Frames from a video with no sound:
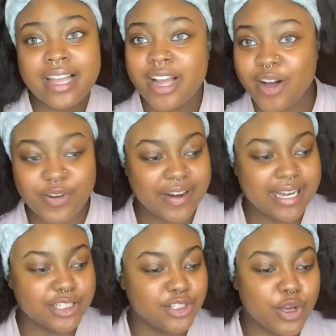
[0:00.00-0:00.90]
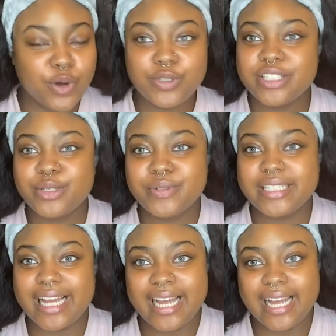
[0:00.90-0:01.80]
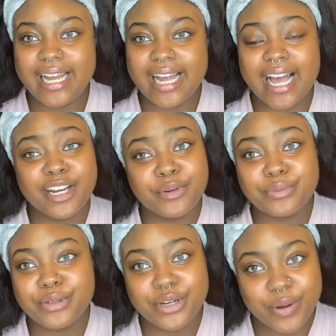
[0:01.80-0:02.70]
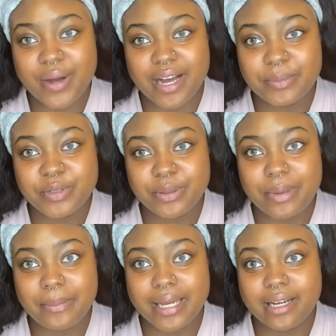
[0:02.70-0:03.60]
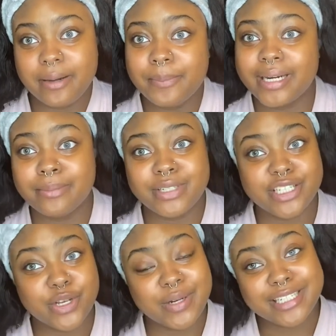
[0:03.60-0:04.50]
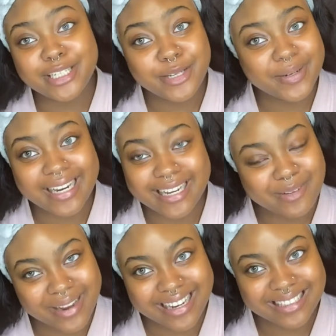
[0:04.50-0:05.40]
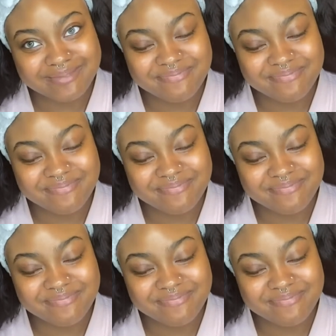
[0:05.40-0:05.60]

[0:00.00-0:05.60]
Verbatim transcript: All right, so today, I don't know how I'm doing my makeup, but I'm just going to do it anyway.